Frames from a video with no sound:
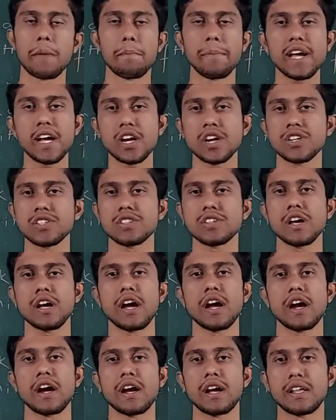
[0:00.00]
because
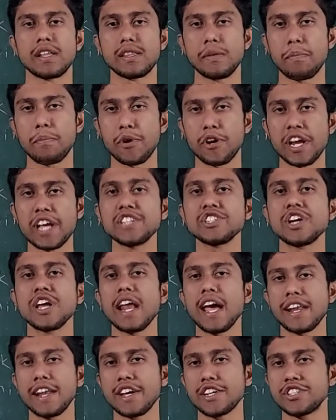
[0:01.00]
the
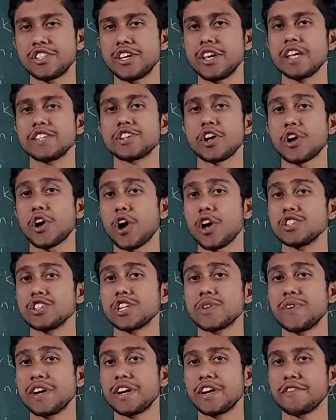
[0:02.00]
potential energy is a
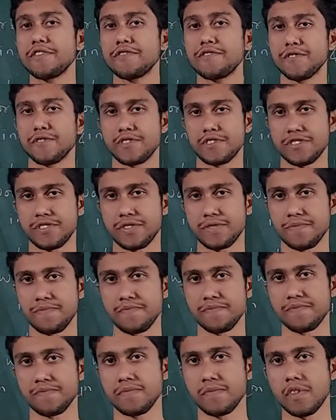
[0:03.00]
conservative force,
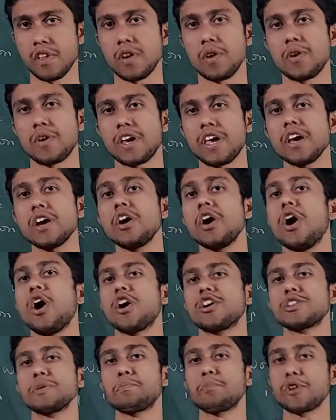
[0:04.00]
okay,
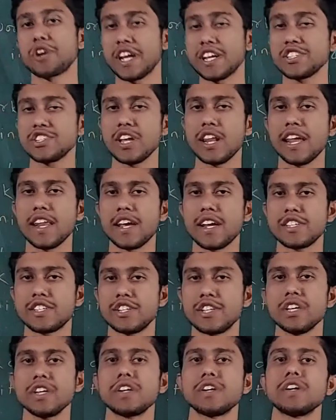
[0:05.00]
or the potential
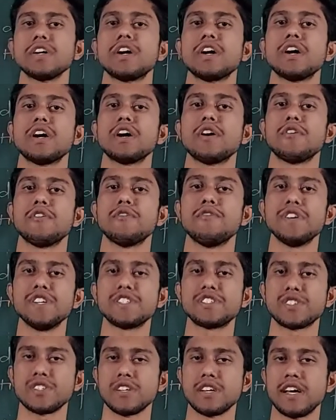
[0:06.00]
energy
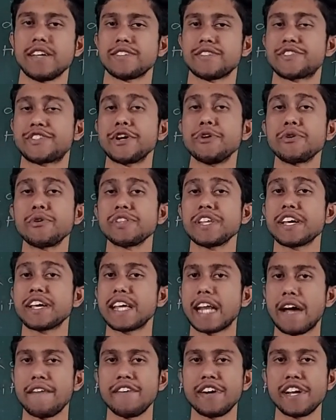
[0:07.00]
which is due to the
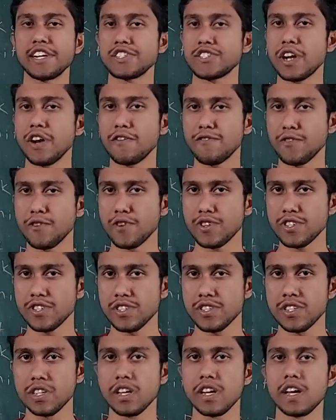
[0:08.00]
gravitational
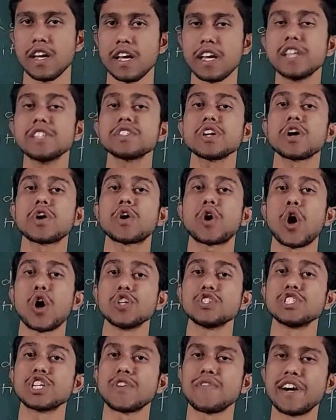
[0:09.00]
force is a
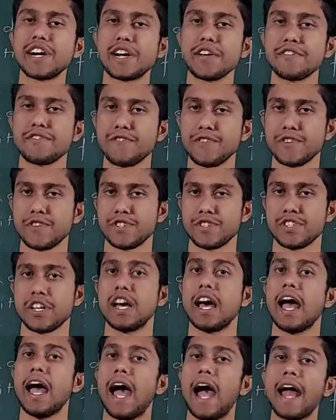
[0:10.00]
conservative force,
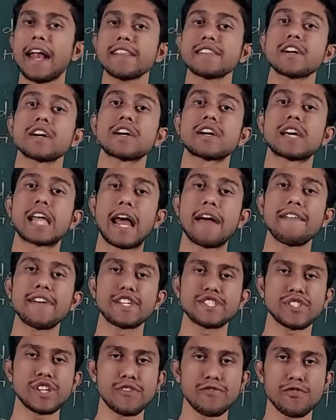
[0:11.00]
and the
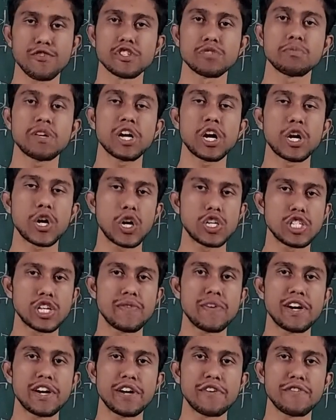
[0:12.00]
gravitational force being a
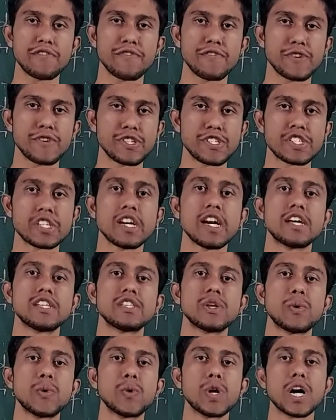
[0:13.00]
conservative force,
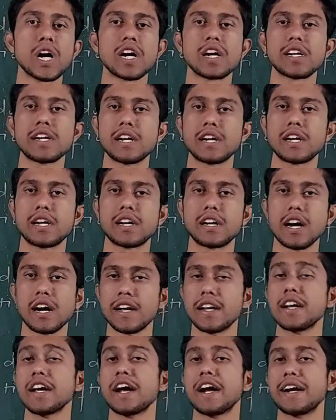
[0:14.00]
the work
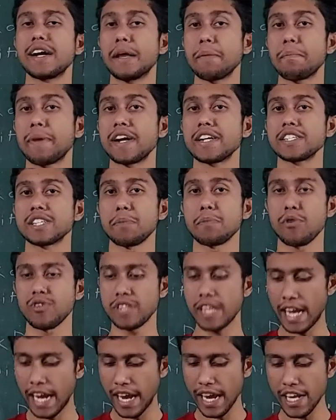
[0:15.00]
done depends
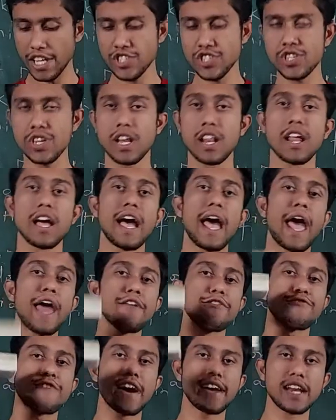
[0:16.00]
upon the initial
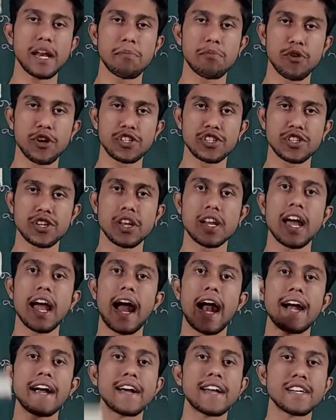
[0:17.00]
and final position
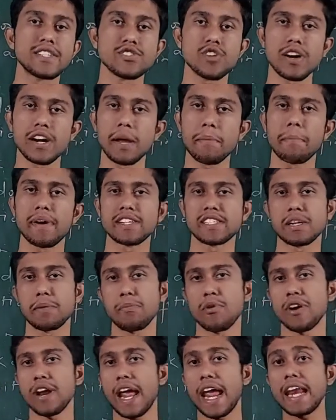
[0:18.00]
and does not depends
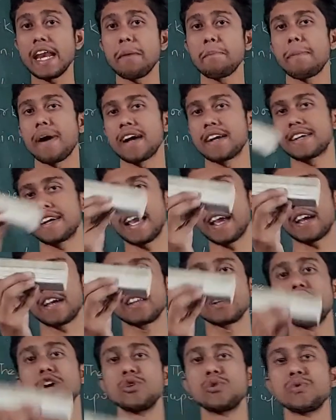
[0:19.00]
upon any path
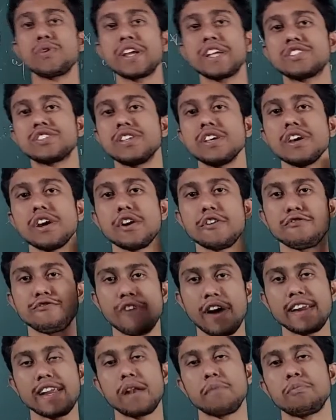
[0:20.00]
taken to reach the
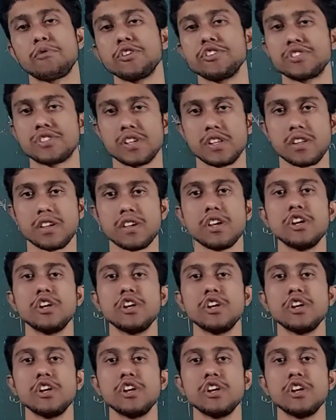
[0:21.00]
final position.